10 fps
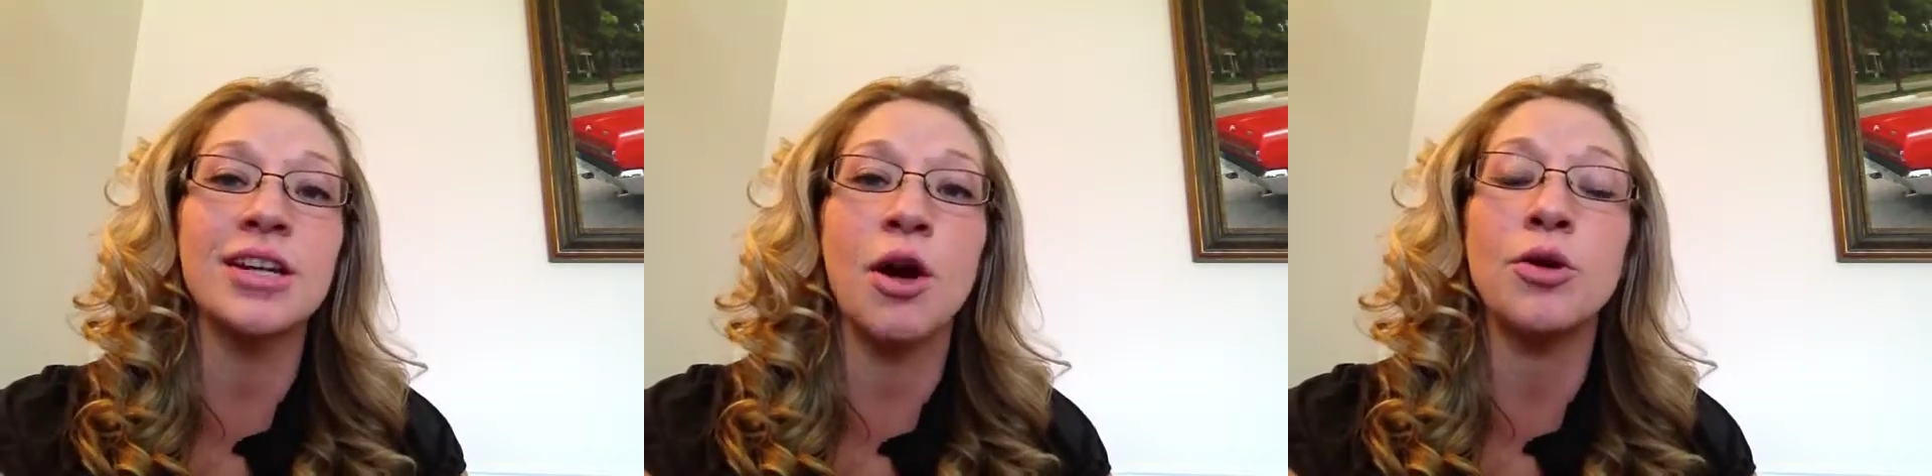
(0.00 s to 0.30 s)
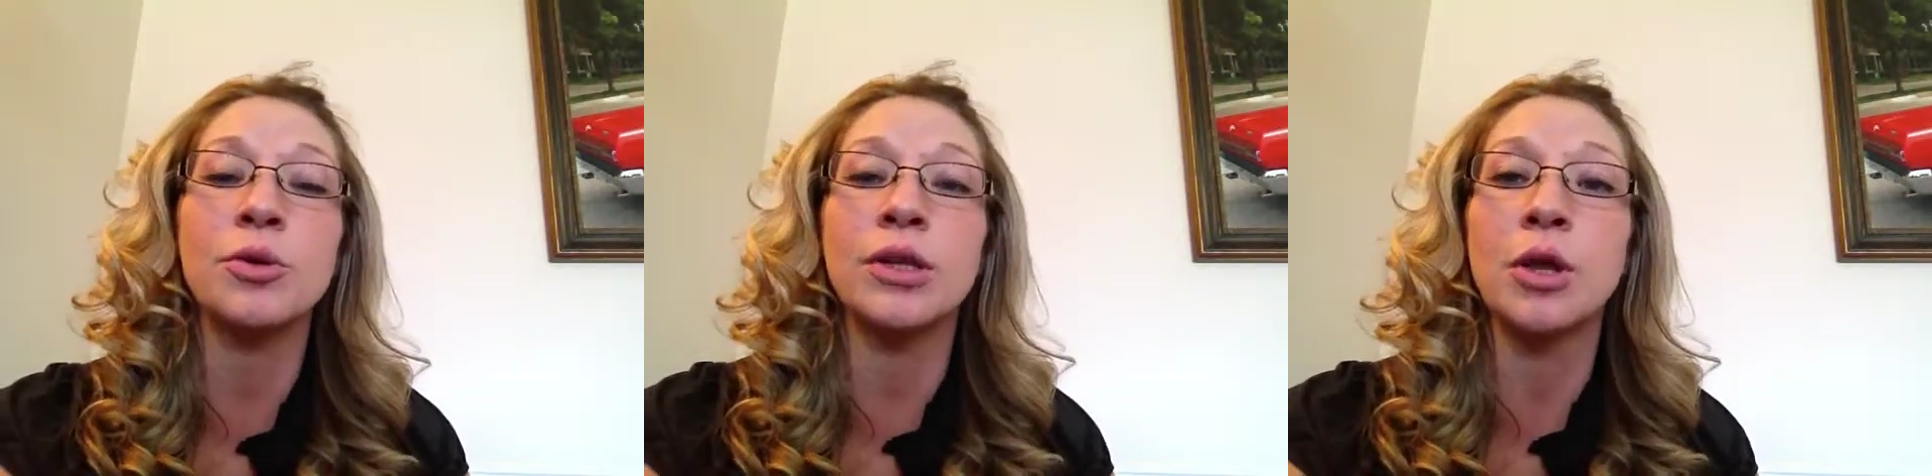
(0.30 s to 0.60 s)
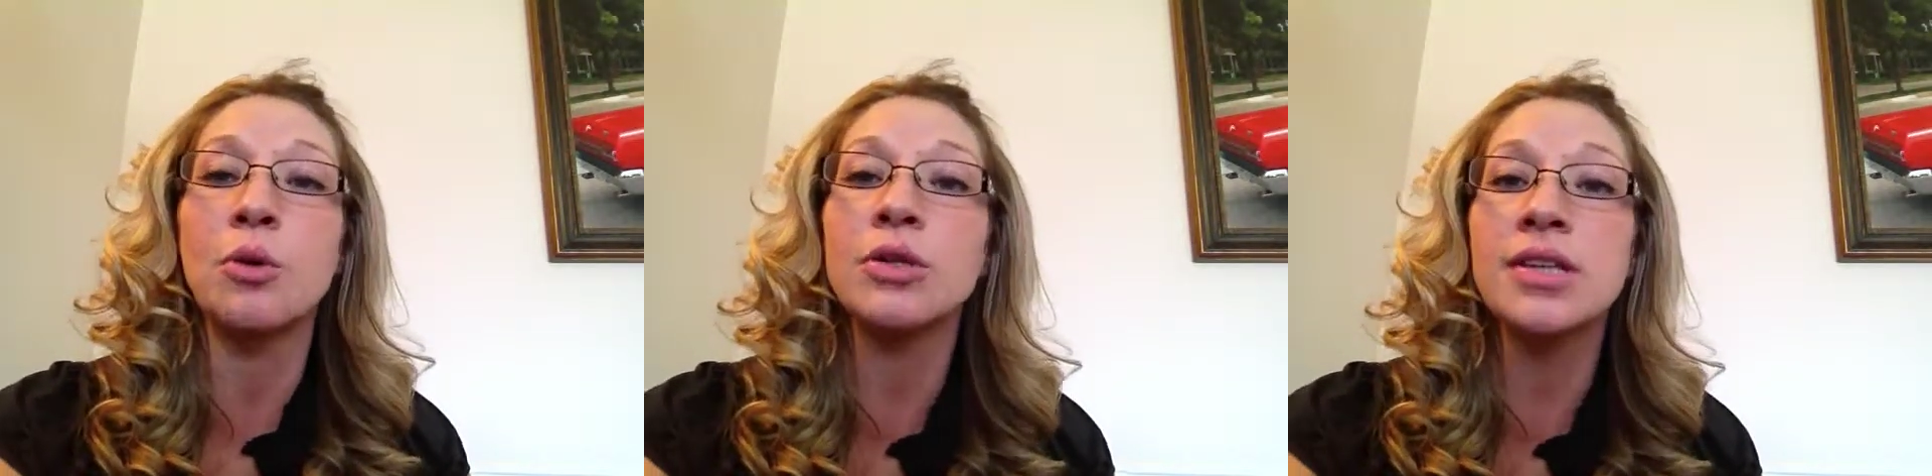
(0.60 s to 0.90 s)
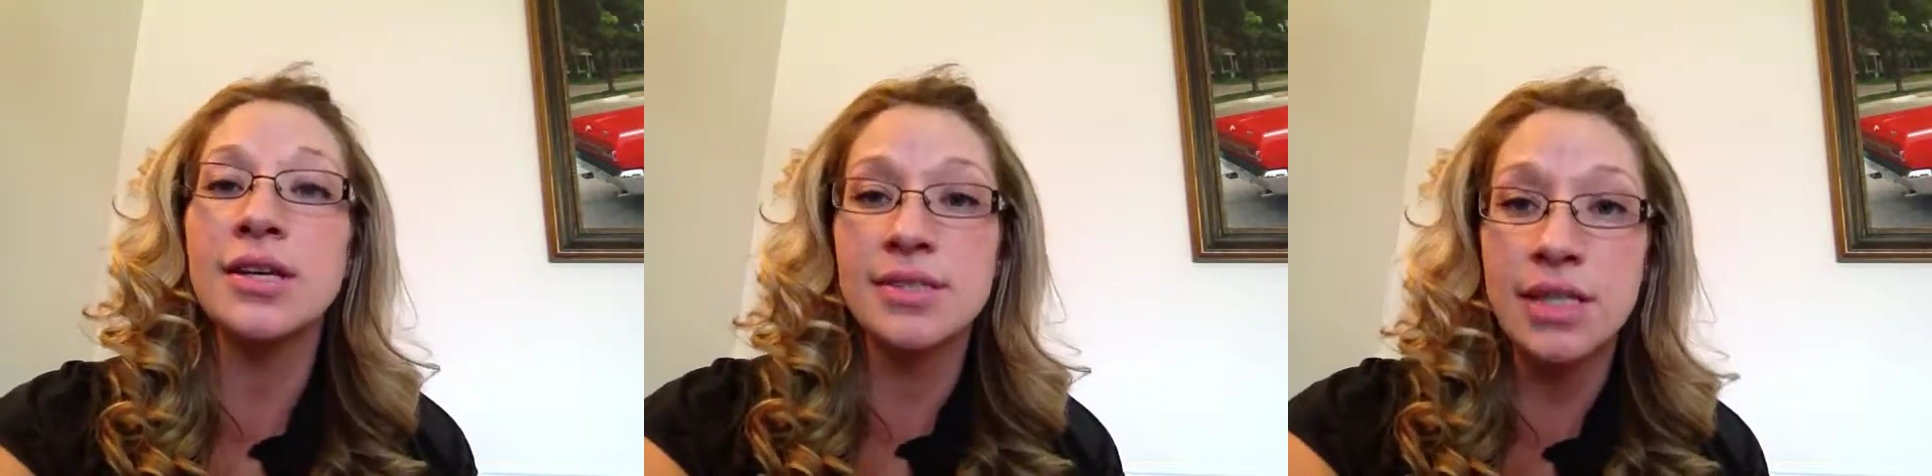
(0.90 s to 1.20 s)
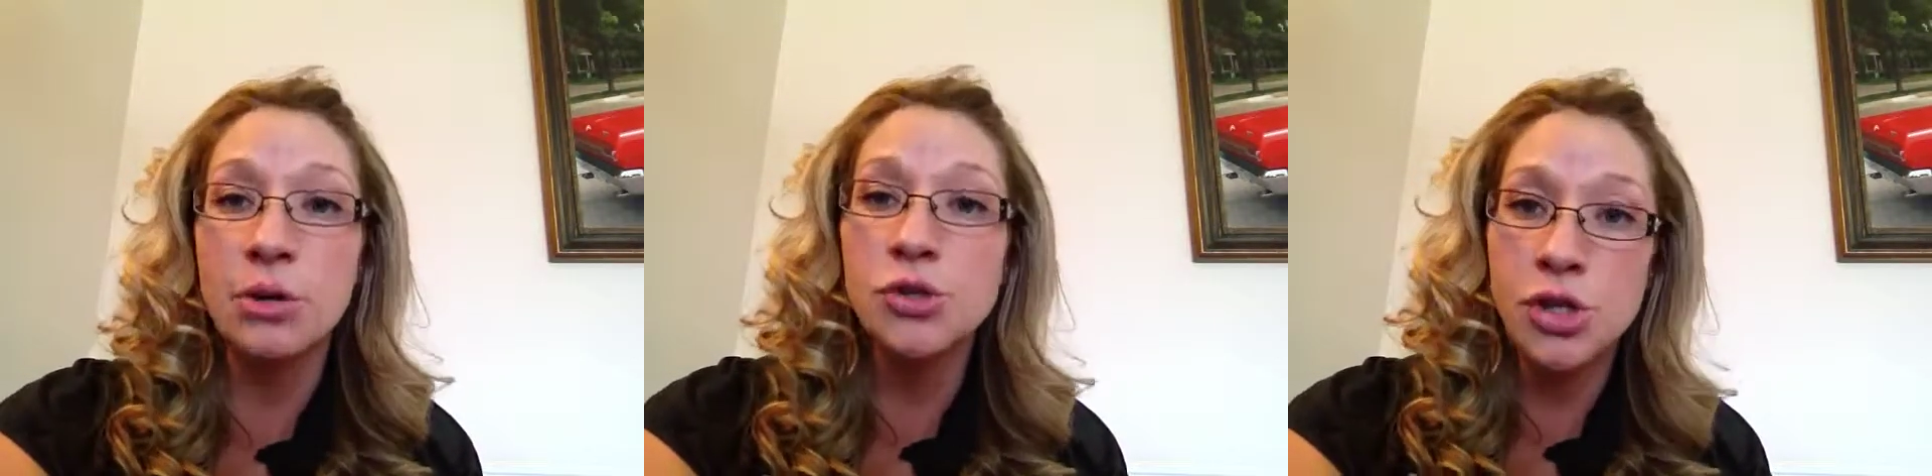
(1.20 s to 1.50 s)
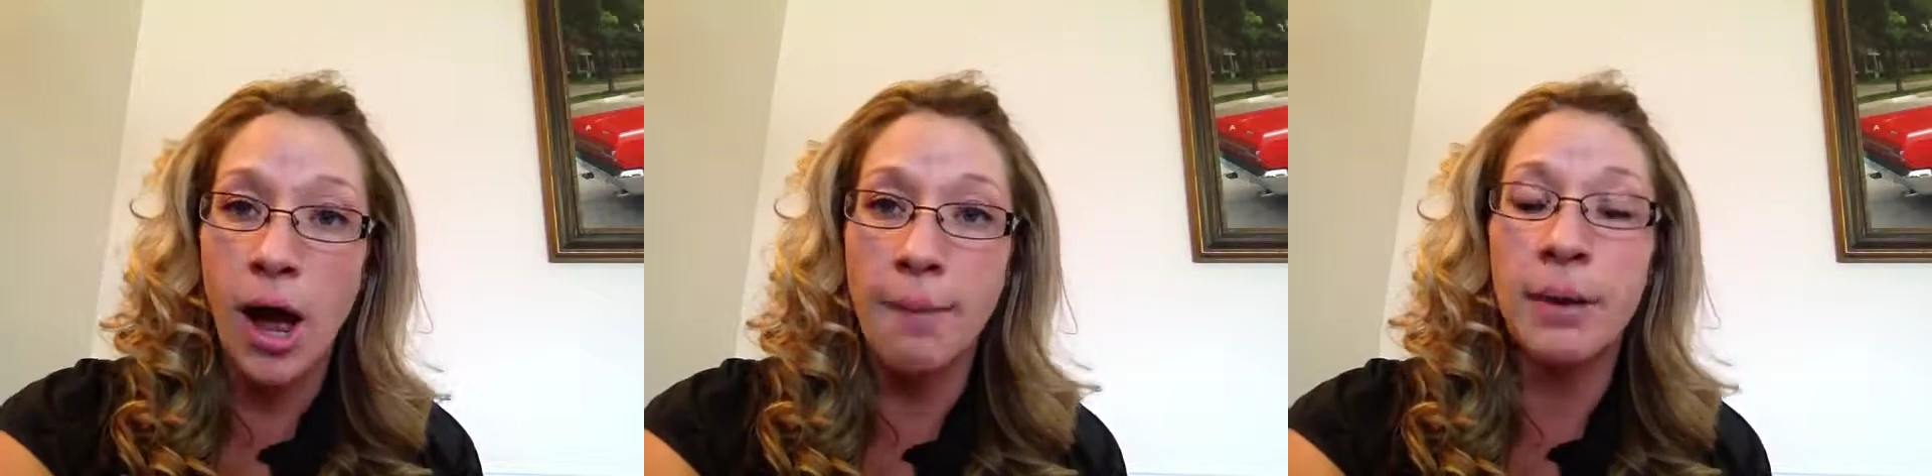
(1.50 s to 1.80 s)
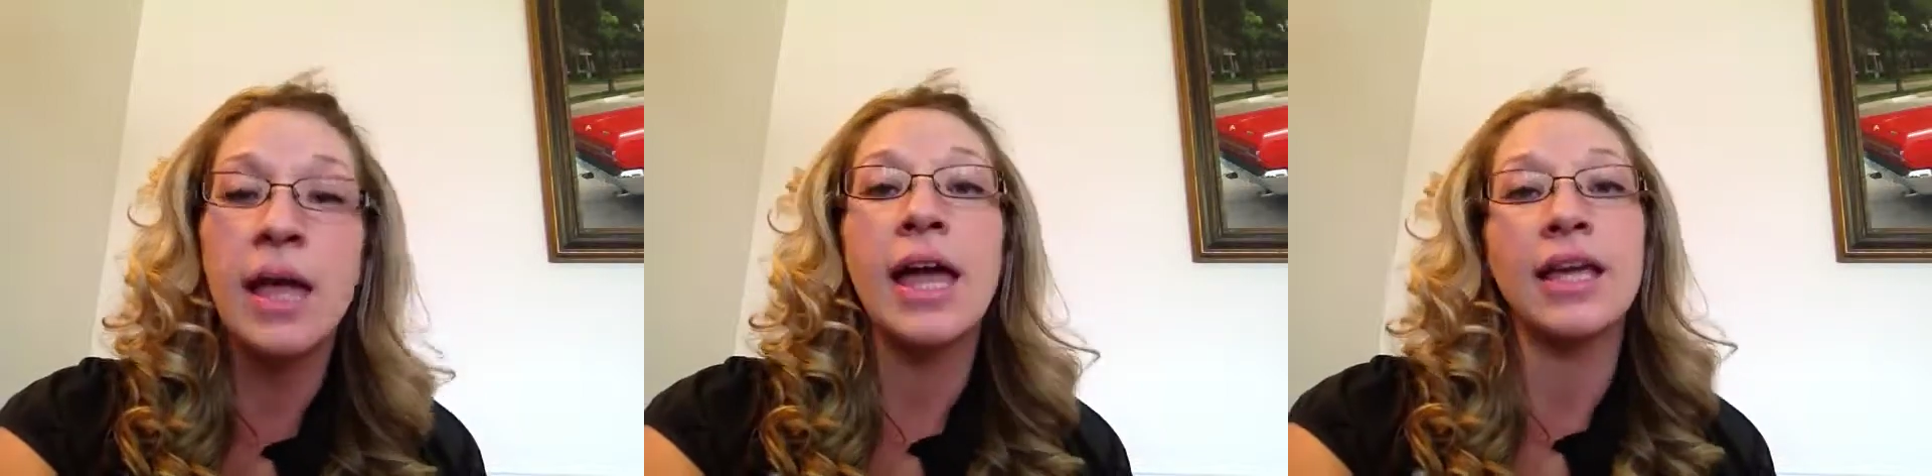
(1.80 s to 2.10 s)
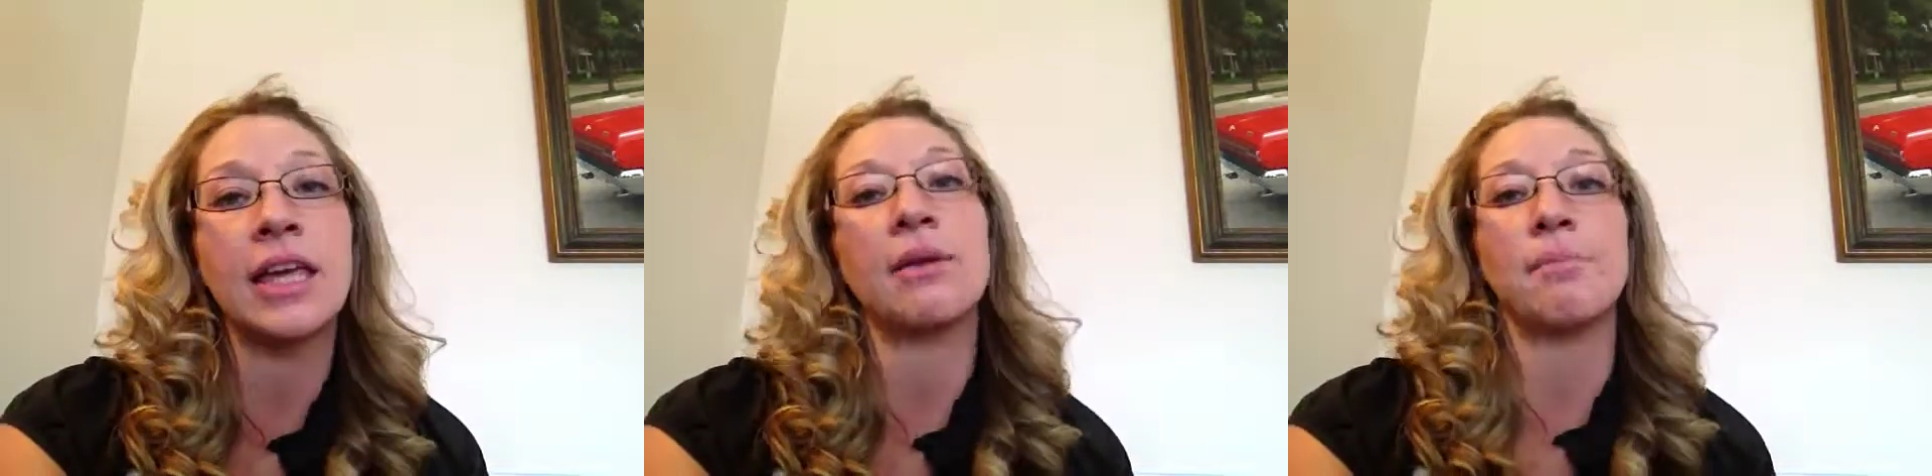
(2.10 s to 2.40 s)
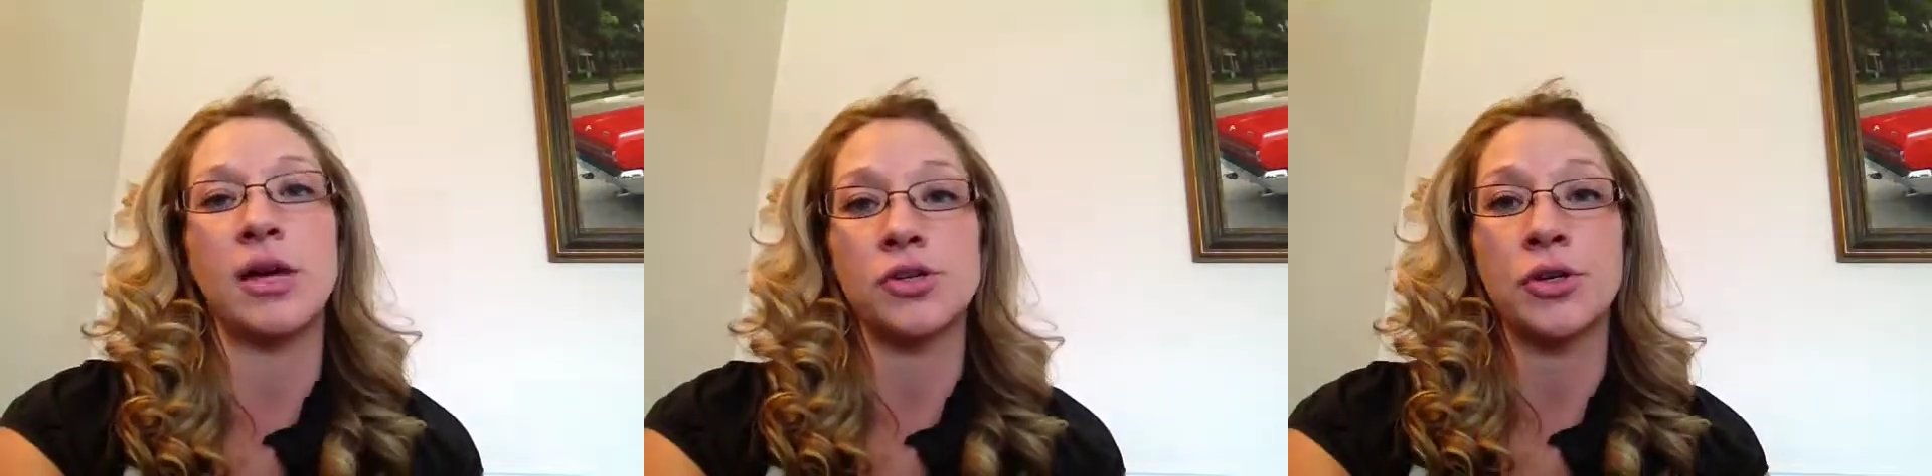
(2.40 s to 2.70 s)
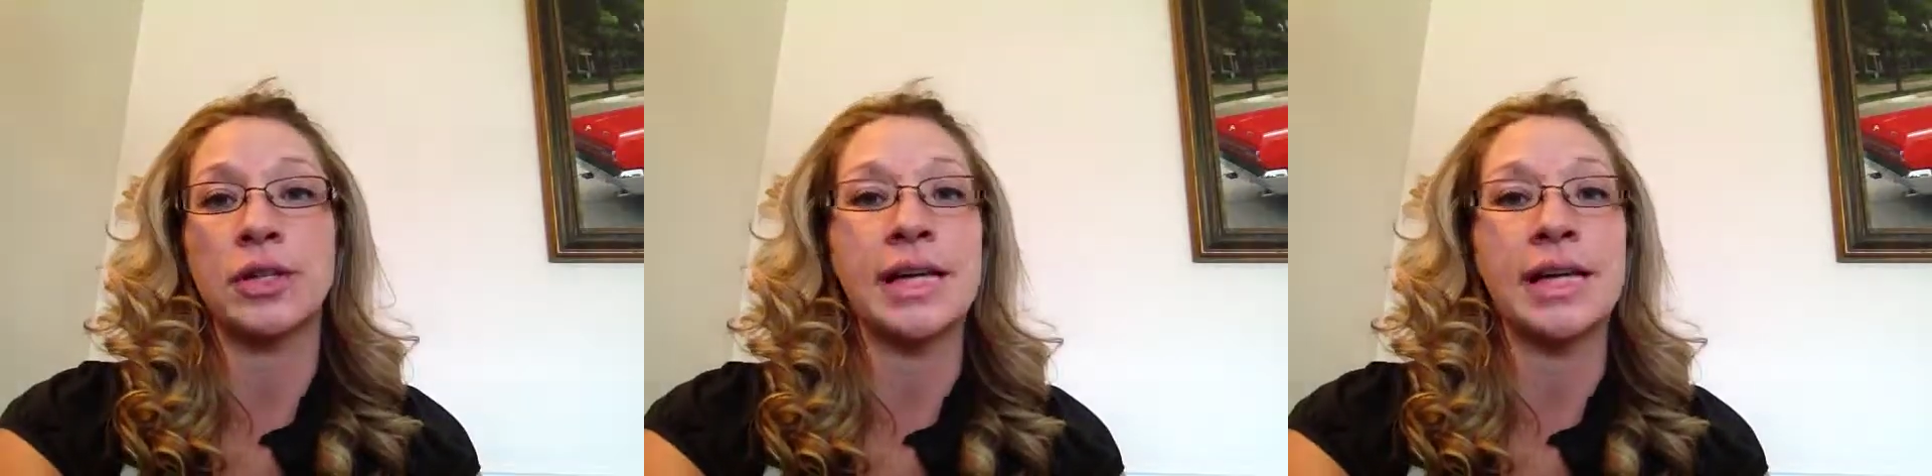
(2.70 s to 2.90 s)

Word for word: to go to a local tuxedo shop and get measured.